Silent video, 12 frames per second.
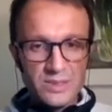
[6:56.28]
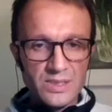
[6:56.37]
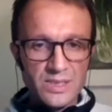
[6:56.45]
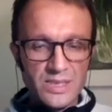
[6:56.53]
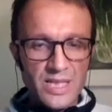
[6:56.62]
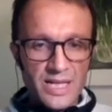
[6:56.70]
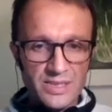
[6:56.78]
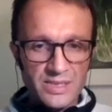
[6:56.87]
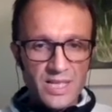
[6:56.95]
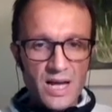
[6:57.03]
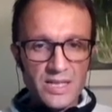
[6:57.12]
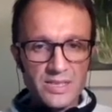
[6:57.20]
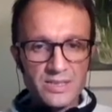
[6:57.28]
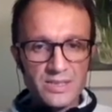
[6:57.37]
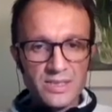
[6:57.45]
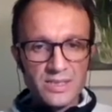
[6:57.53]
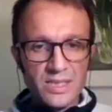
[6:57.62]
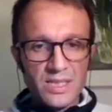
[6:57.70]
in the next
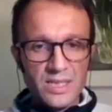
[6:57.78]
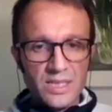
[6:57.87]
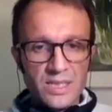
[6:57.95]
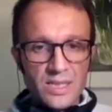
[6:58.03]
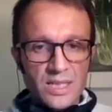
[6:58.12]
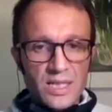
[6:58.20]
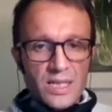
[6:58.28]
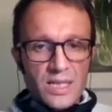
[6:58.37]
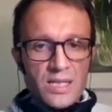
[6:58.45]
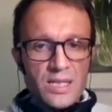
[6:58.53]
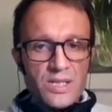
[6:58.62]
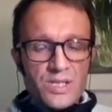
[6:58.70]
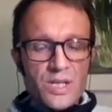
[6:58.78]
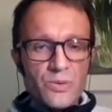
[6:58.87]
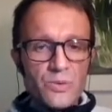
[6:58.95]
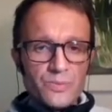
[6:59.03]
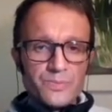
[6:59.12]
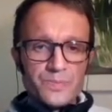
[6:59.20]
slides.
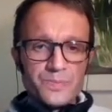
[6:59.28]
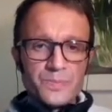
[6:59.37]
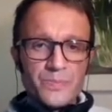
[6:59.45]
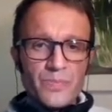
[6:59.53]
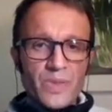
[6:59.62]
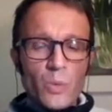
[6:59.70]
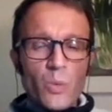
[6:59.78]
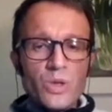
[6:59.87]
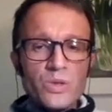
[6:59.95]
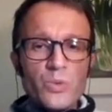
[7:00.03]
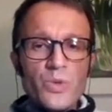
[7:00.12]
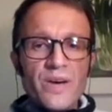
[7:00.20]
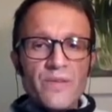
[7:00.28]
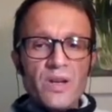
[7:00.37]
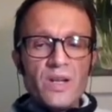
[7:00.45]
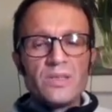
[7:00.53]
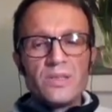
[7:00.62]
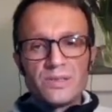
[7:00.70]
So what we have
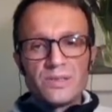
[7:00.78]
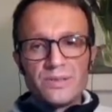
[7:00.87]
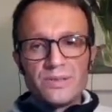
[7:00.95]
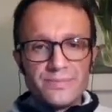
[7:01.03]
learned